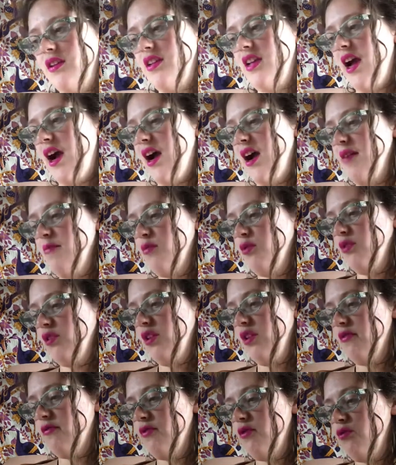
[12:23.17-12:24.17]
Yeah, I'm
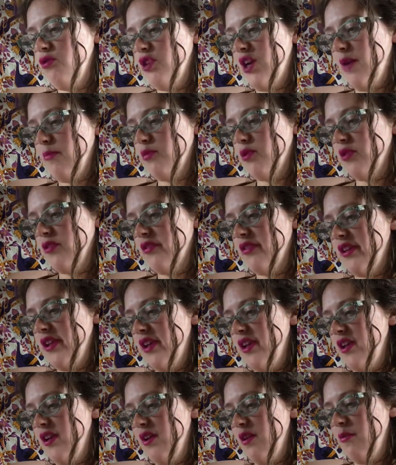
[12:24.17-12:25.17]
only a few chapters
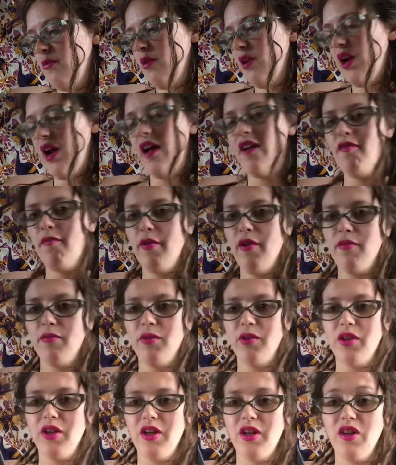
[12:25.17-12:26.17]
in, but I've been
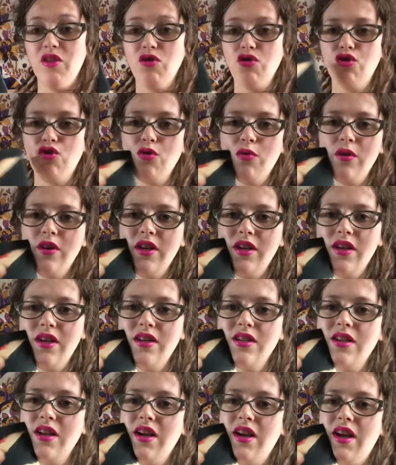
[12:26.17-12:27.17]
really enjoying
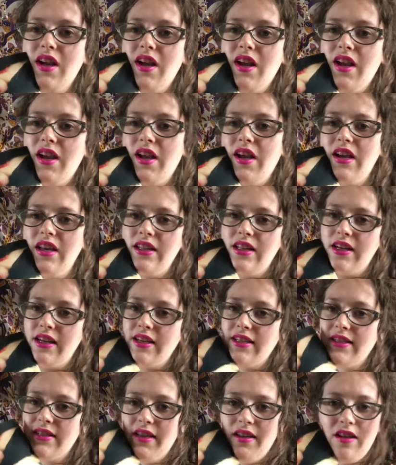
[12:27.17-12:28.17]
it. And like
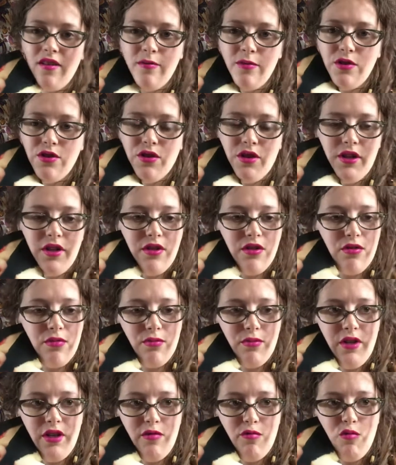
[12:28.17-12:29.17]
I said, I've been trying to
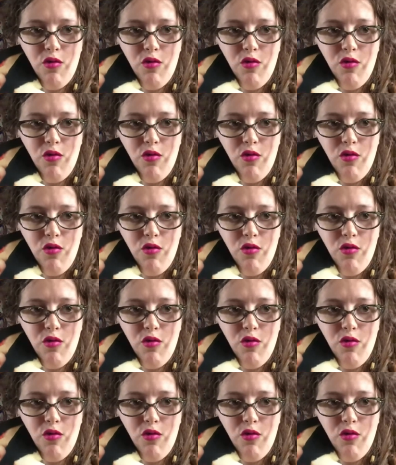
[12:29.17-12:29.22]
read